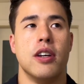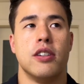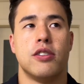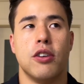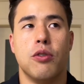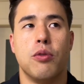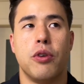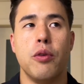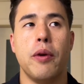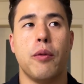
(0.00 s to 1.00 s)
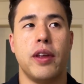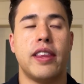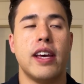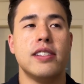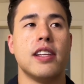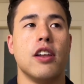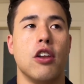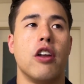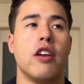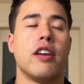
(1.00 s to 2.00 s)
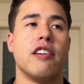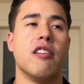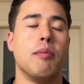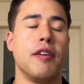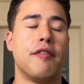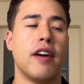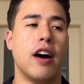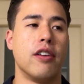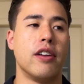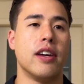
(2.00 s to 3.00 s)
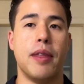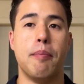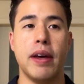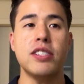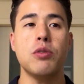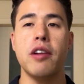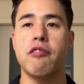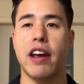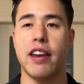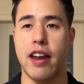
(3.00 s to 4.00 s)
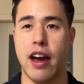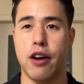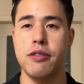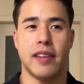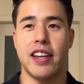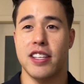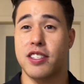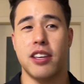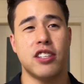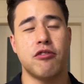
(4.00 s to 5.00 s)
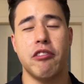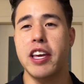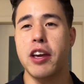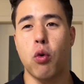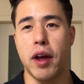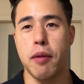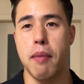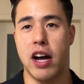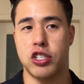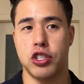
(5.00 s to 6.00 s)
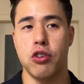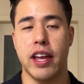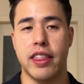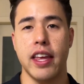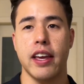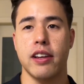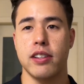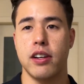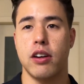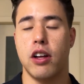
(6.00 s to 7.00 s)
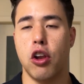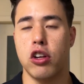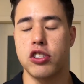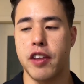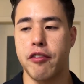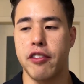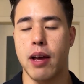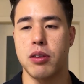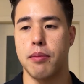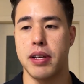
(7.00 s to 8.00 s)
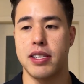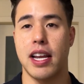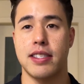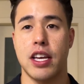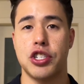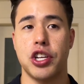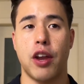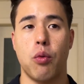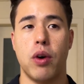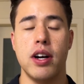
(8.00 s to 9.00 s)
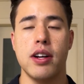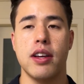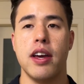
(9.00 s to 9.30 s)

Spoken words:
So, we test a lot here at Be Found. The best one right now, and it's really quite marginal. I think a lots of different types of personalization can work,